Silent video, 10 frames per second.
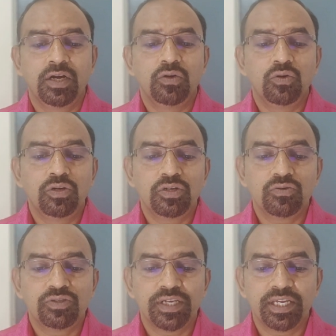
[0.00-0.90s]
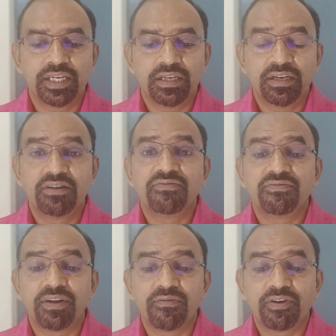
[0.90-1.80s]
Do not use any
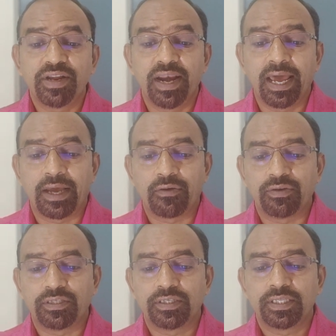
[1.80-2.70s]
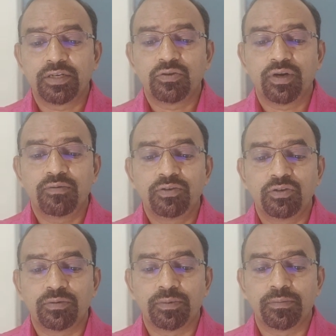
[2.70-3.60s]
flowery language, that you have to
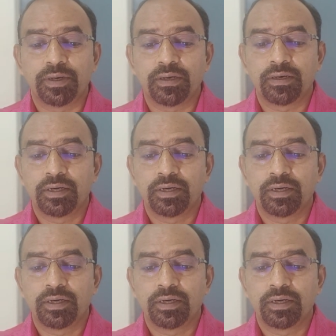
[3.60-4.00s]
remember.